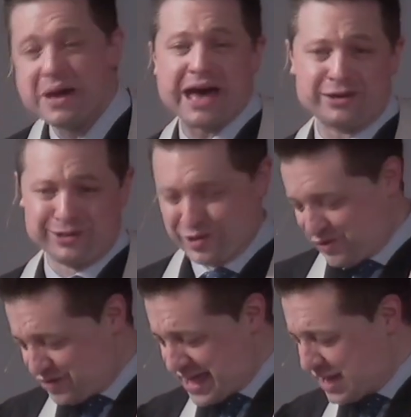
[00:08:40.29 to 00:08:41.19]
battle or
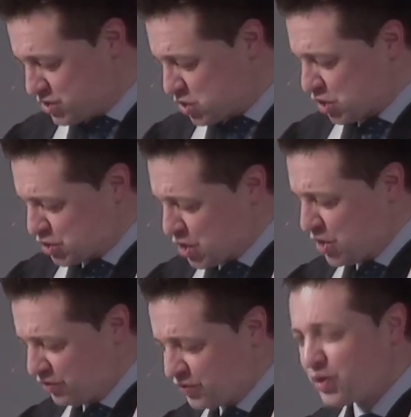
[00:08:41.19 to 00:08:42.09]
if things took a
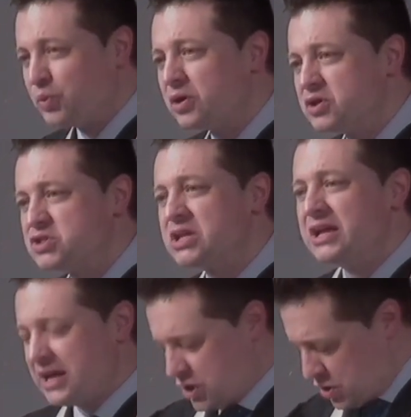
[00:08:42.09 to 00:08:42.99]
turn for the worse
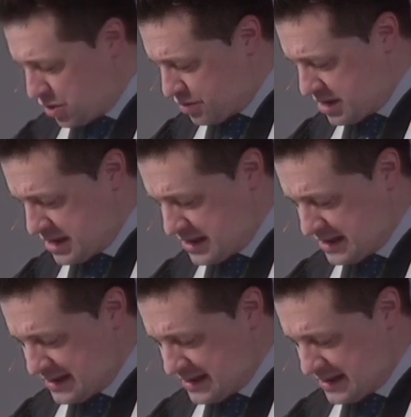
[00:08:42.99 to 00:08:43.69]
in a hurry.